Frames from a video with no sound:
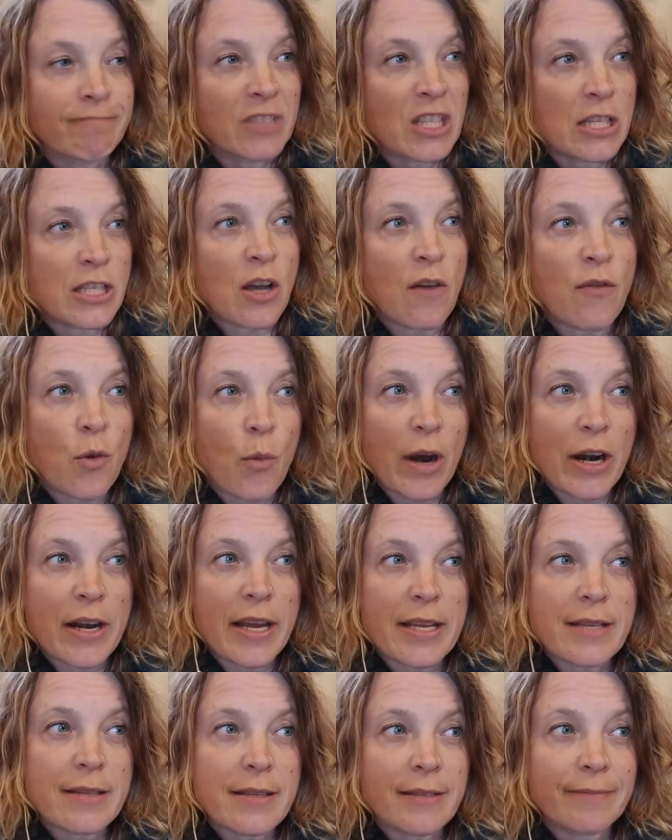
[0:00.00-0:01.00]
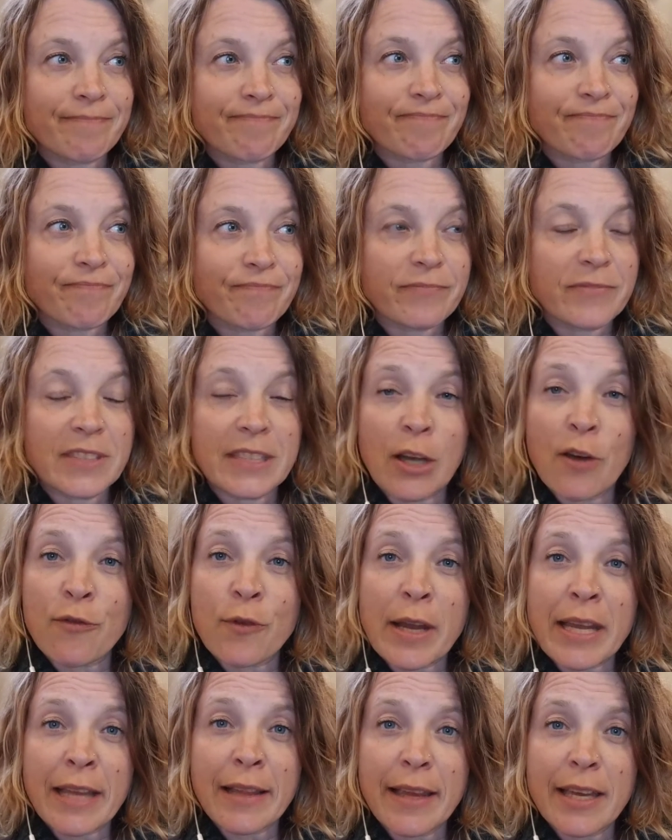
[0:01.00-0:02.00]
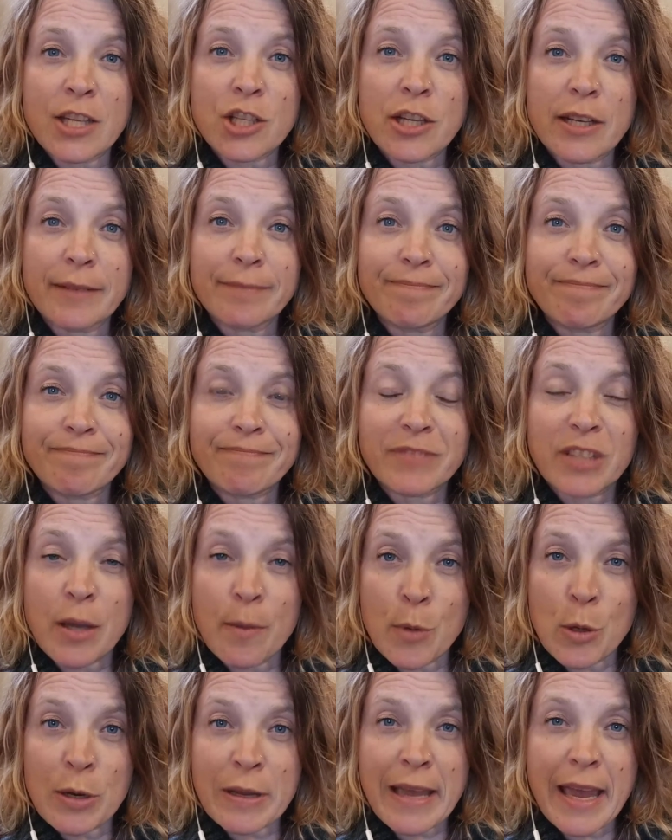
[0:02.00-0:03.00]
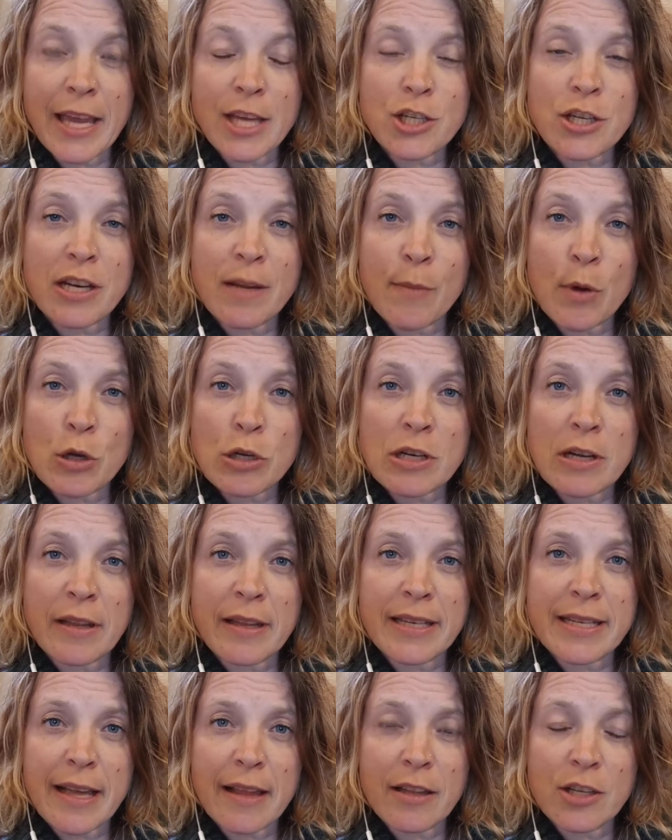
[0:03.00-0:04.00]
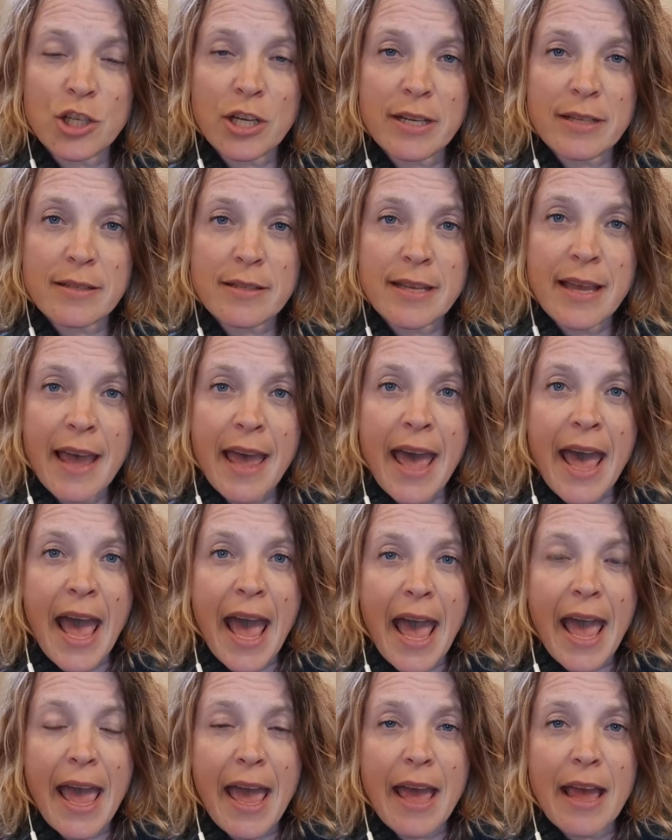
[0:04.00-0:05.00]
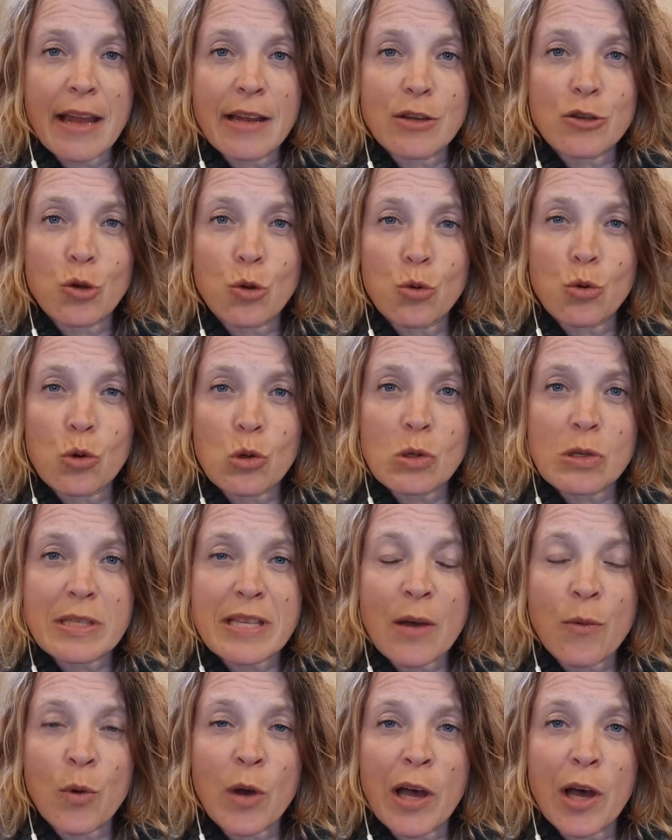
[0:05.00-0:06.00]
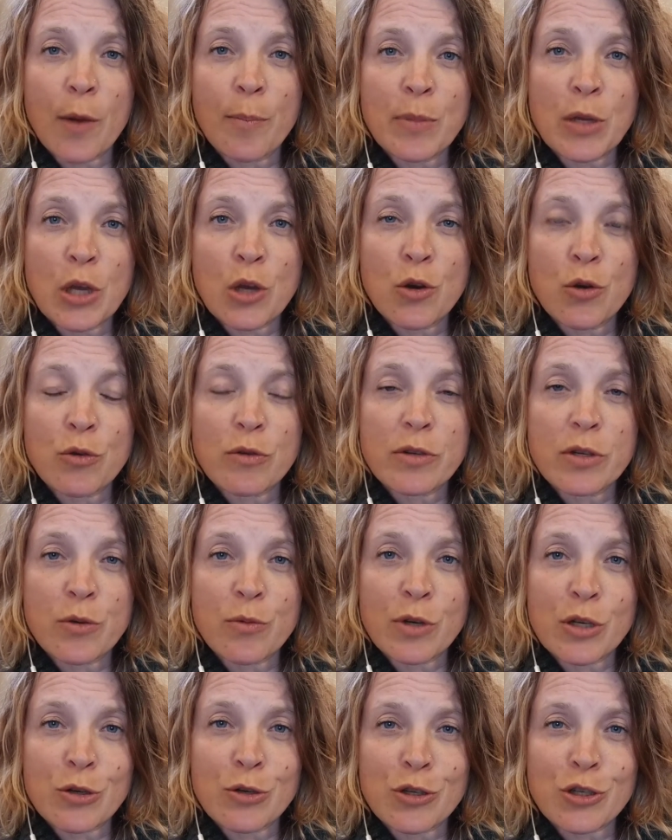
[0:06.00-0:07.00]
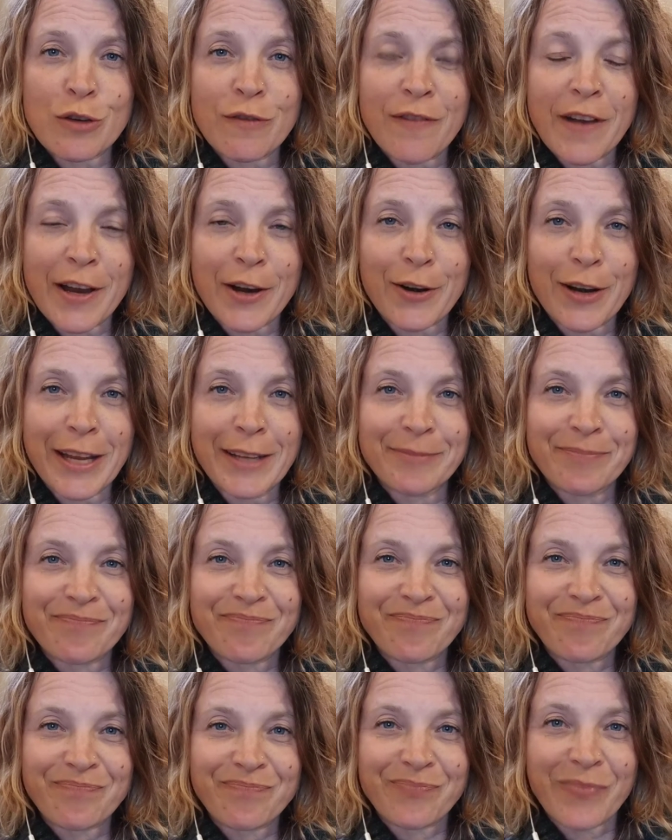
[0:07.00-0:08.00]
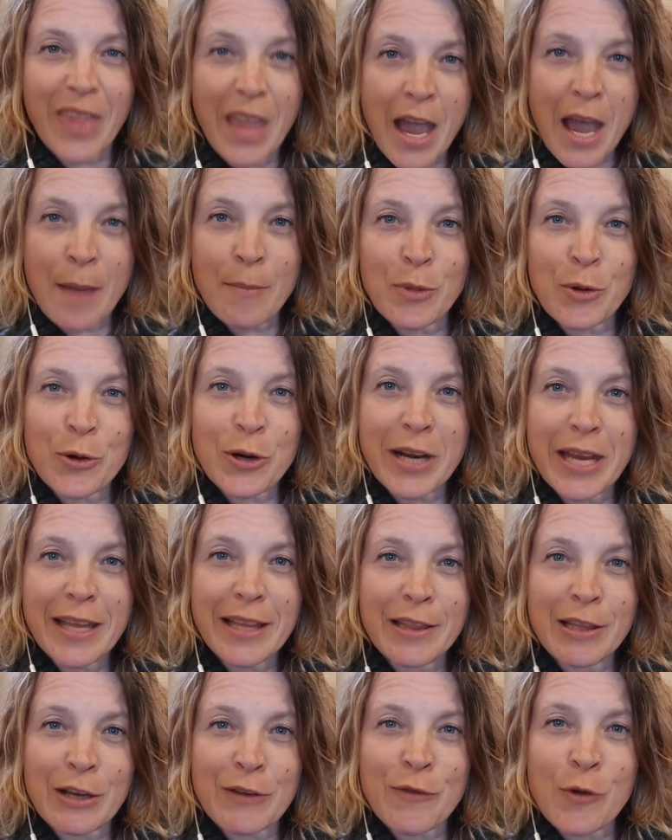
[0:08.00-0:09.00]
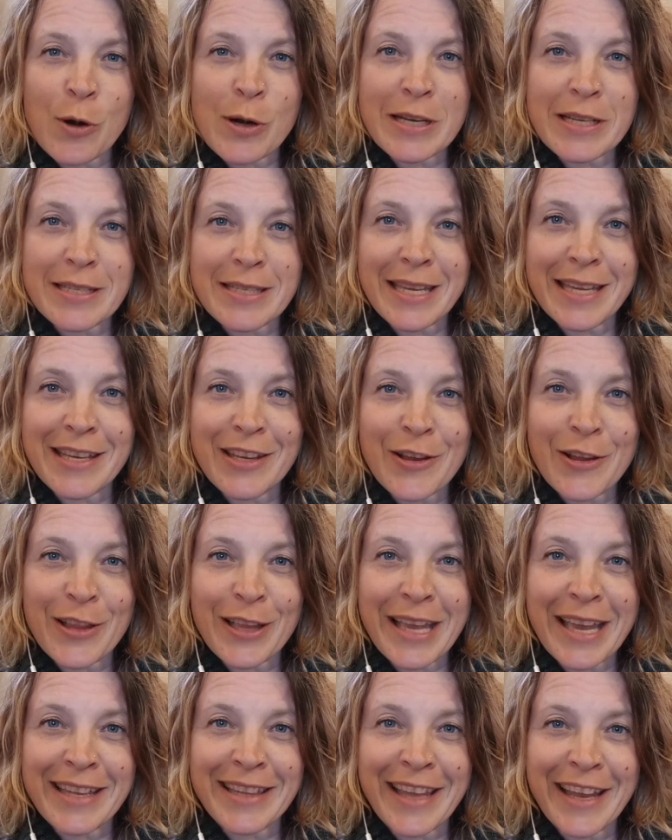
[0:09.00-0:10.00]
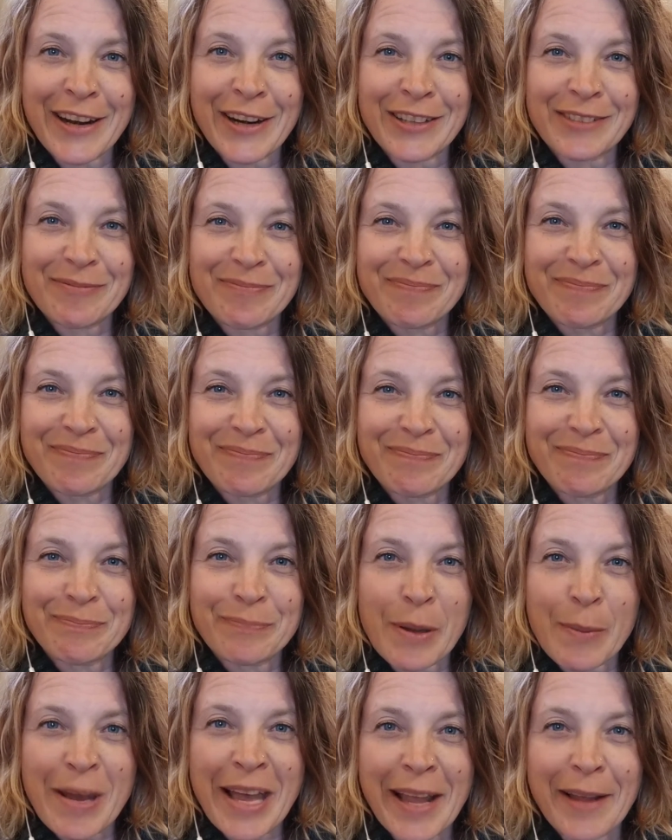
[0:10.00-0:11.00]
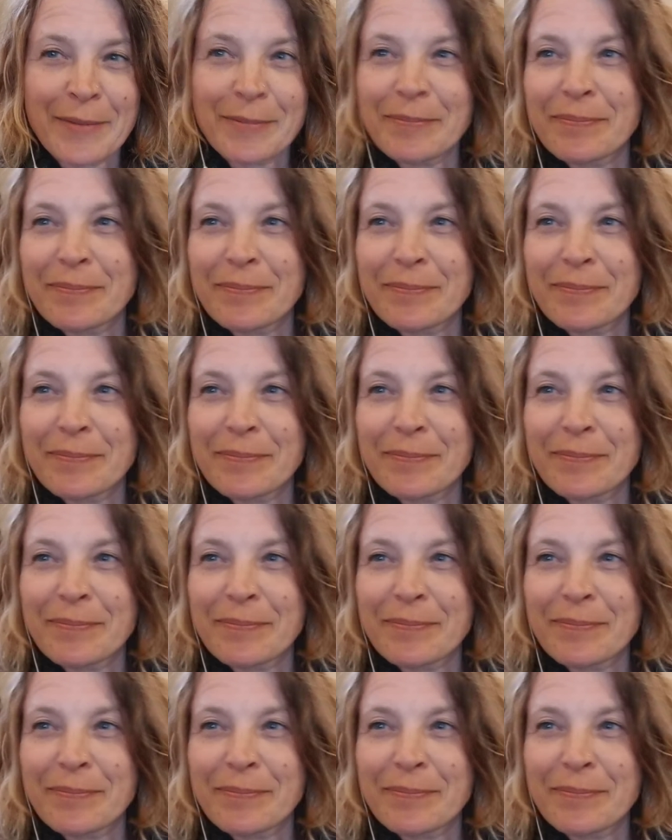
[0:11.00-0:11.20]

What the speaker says: self-awareness, self-regulation, communication, emotional intelligence, and tools that will help you to reduce your fuckery. I'm Lori. Look forward to seeing y'all again later. Bye-bye.